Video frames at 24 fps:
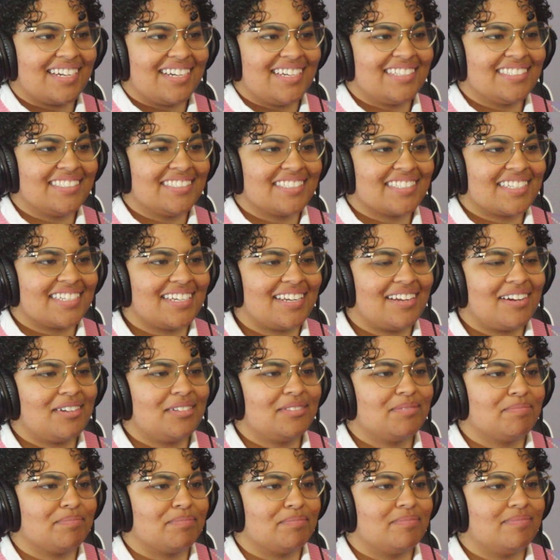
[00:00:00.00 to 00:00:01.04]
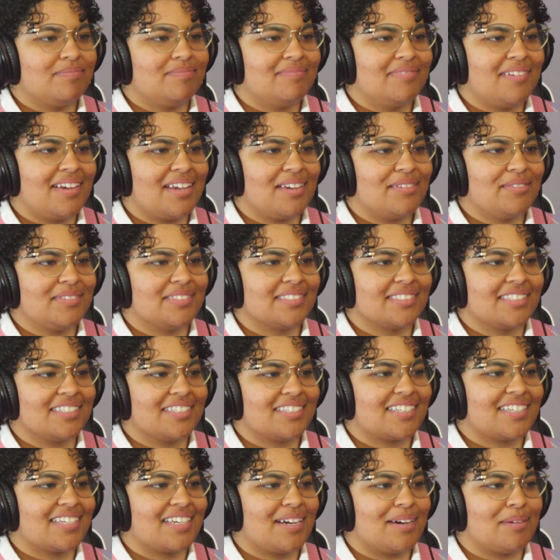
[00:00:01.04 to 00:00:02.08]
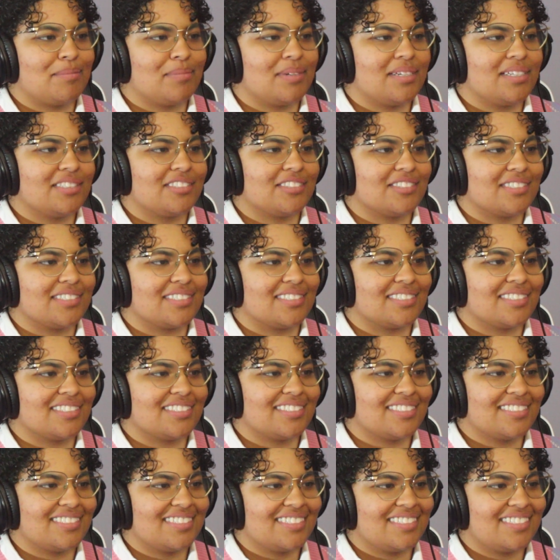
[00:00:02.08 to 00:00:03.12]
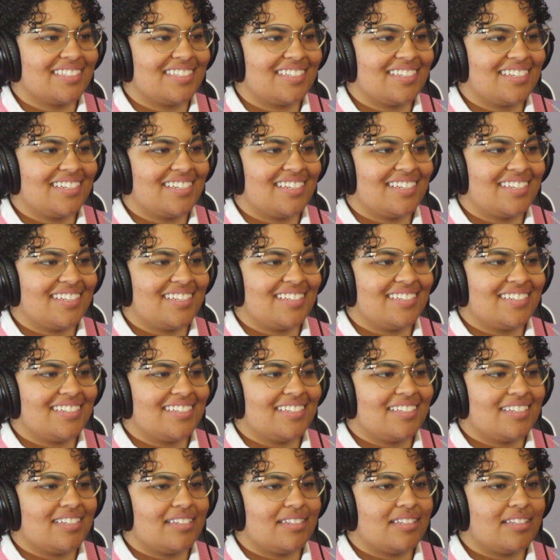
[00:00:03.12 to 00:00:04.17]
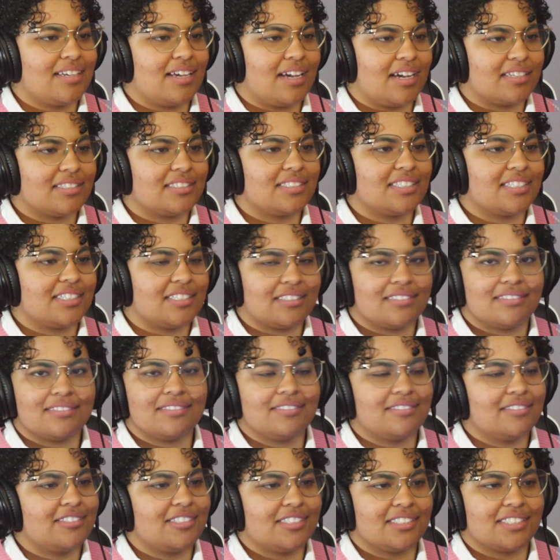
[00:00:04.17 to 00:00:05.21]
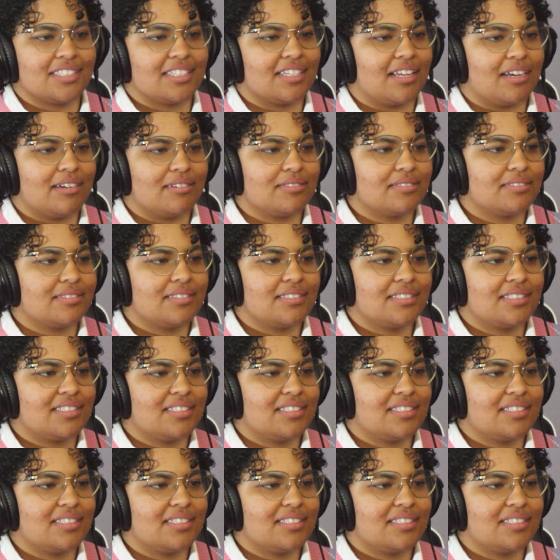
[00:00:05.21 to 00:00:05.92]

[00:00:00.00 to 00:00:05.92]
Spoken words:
guys, look at how Ava's looking at Beatrice. Yeah, see, she's in love.